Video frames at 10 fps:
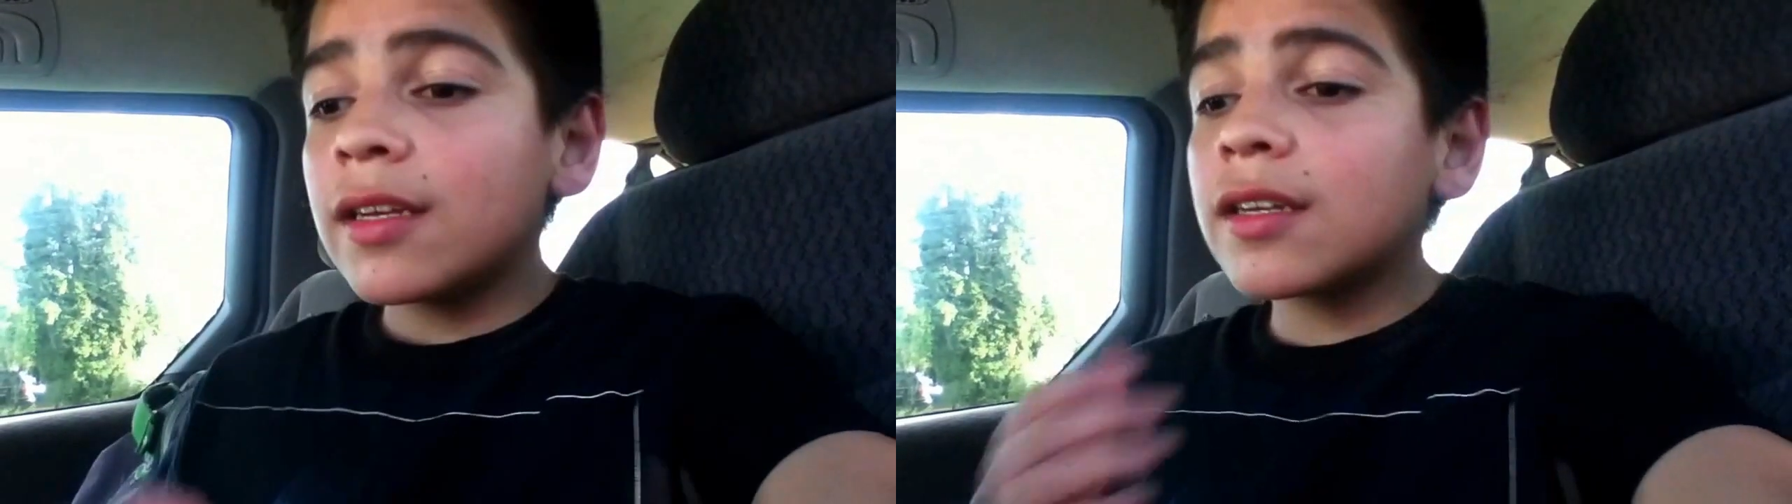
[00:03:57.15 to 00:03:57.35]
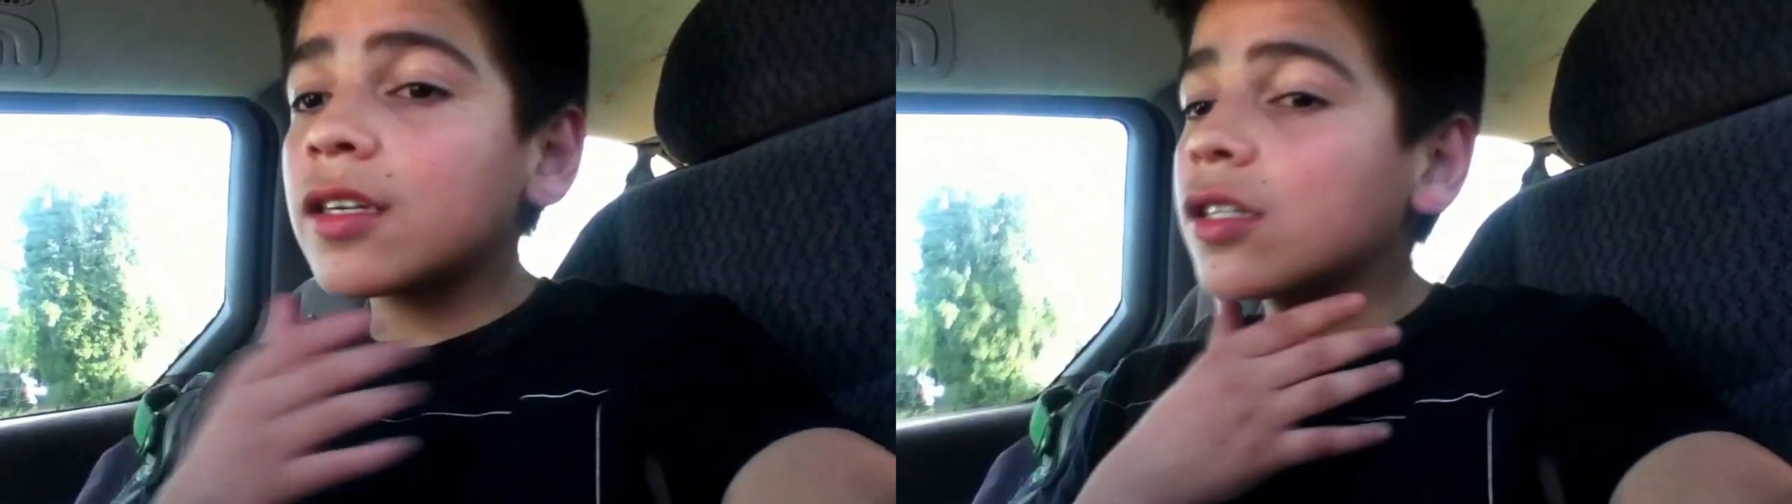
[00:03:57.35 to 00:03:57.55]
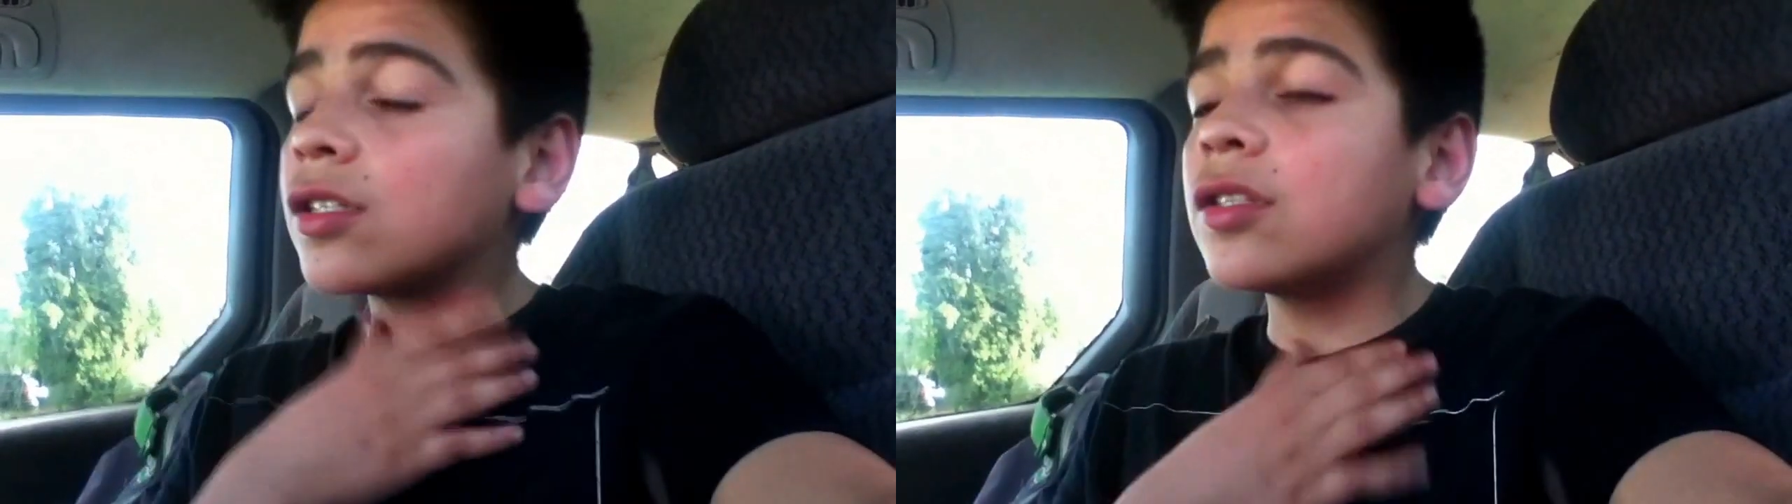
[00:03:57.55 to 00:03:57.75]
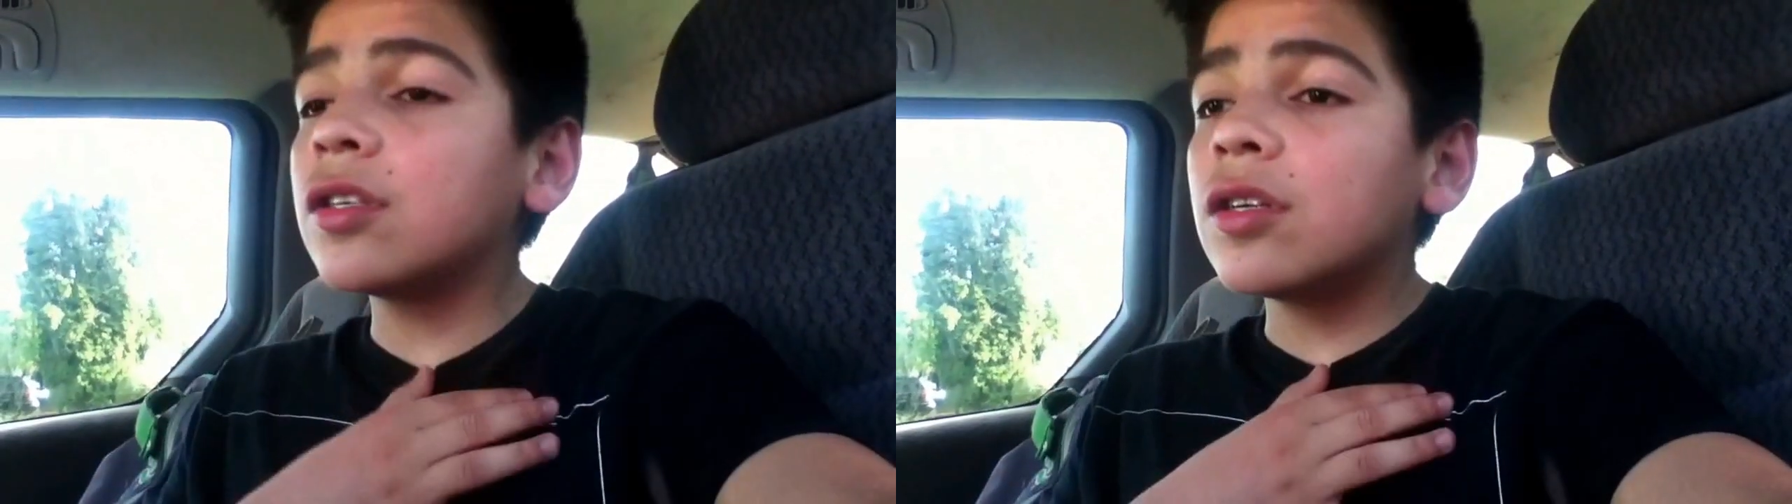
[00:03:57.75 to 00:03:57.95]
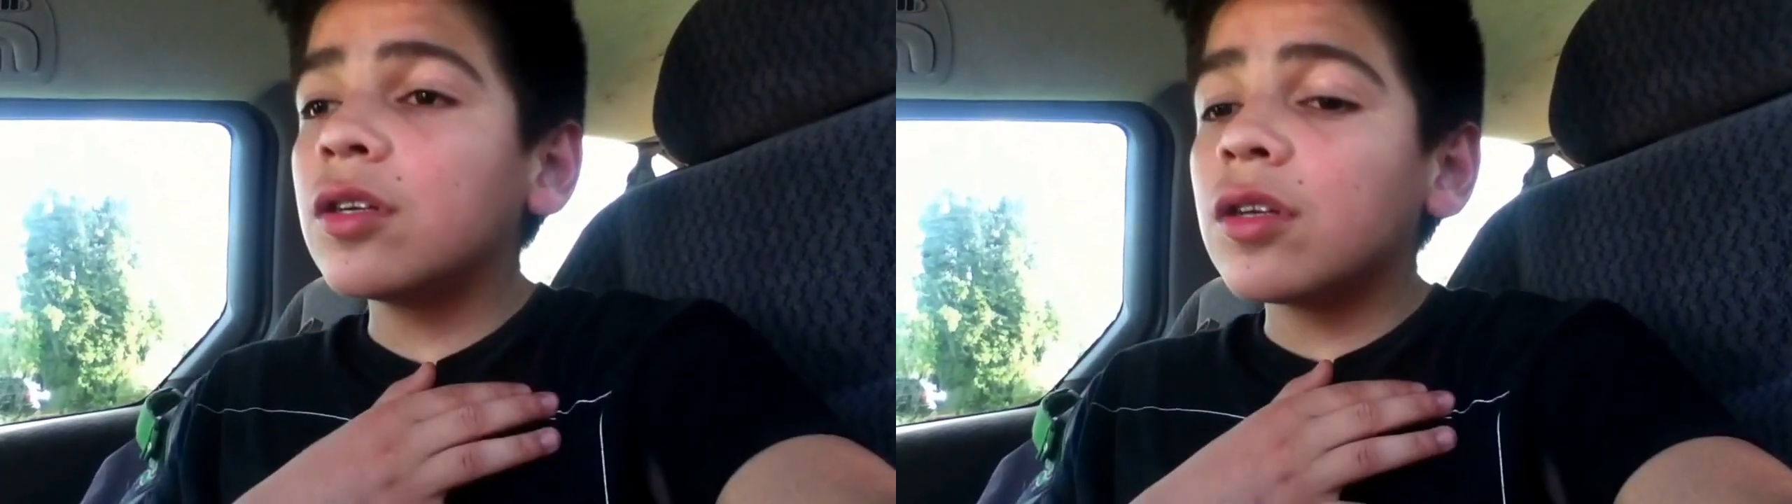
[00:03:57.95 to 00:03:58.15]
Because,
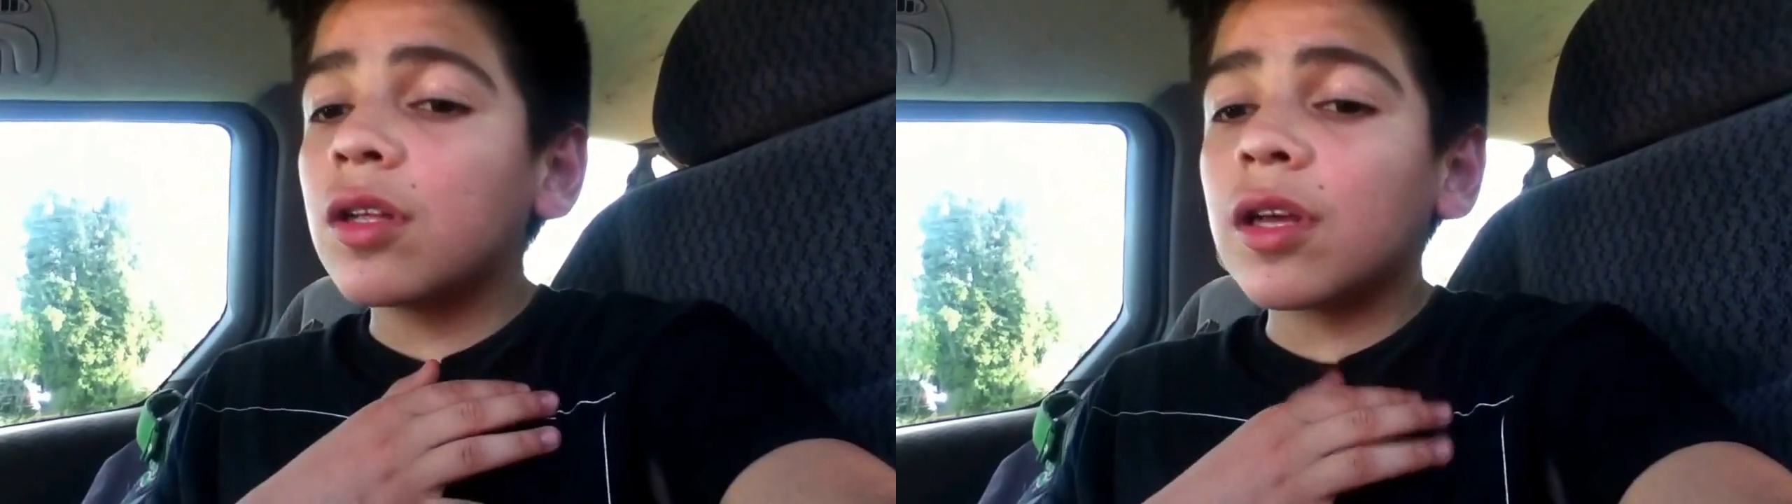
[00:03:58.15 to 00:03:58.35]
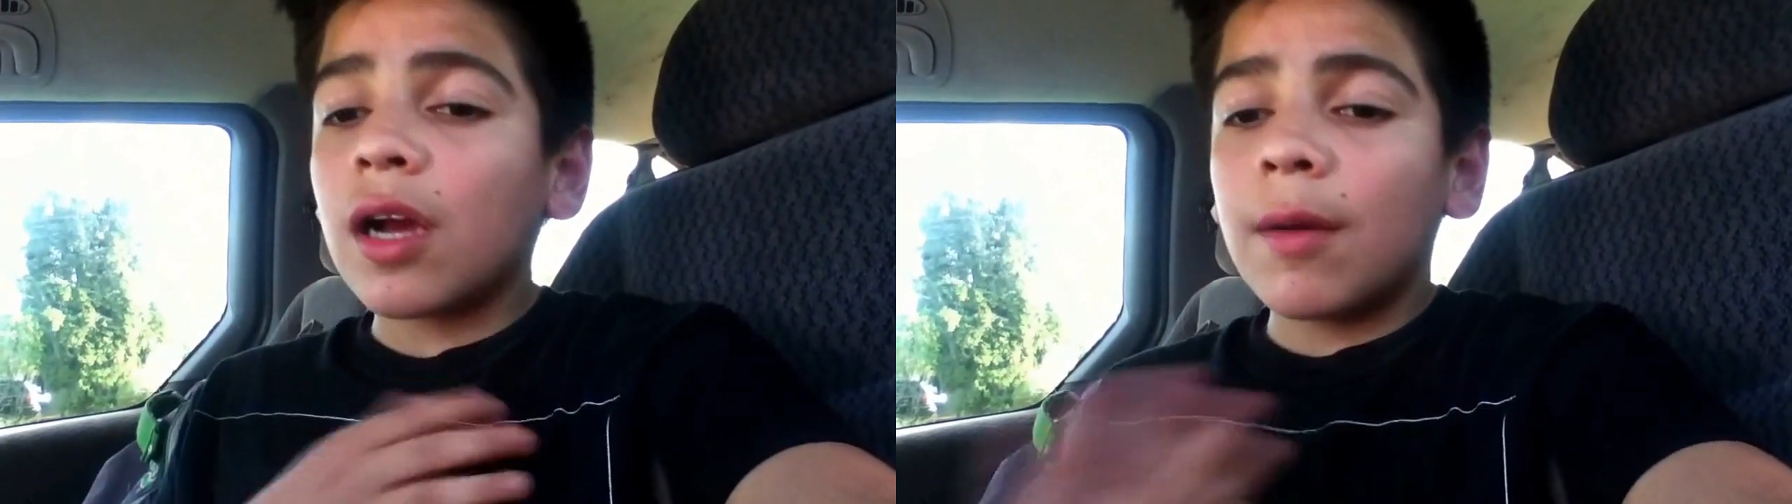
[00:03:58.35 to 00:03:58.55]
like,